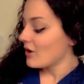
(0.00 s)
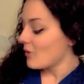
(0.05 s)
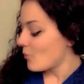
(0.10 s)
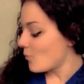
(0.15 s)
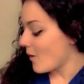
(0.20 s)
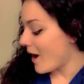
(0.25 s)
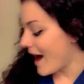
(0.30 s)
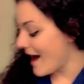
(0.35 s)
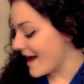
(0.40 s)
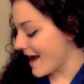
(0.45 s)

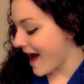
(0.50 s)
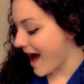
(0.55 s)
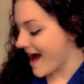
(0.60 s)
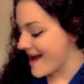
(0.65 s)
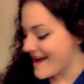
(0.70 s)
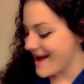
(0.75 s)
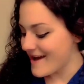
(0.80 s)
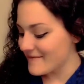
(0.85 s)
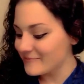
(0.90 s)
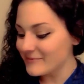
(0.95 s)
Why I
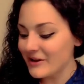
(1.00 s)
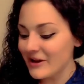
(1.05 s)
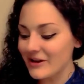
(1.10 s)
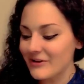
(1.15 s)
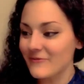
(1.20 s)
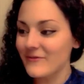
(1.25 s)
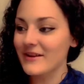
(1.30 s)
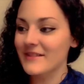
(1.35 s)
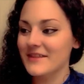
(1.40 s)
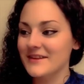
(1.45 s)
am good
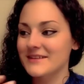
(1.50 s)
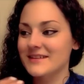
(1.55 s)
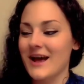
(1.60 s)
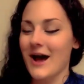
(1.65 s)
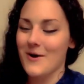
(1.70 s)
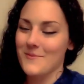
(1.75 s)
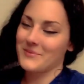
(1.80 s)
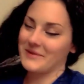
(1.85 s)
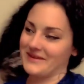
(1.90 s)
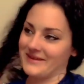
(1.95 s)
for this
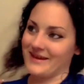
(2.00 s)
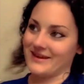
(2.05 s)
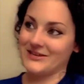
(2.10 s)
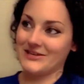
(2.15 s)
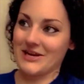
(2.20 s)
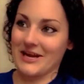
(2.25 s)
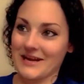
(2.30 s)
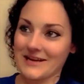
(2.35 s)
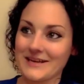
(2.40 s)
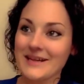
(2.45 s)

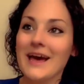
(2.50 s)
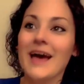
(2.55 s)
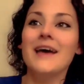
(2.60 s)
competition.